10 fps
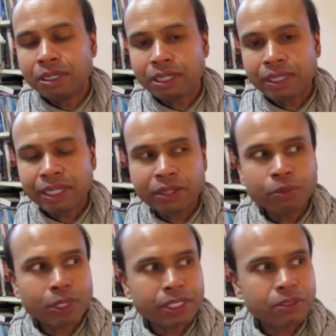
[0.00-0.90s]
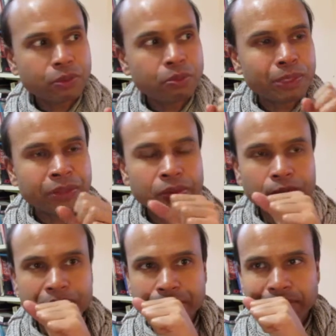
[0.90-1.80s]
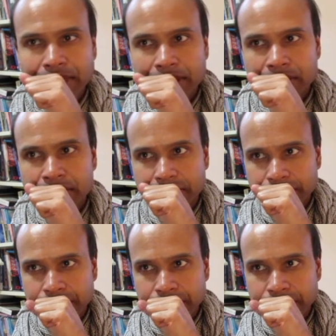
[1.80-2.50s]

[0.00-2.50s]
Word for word: and the other one is all my thoughts are meaningless.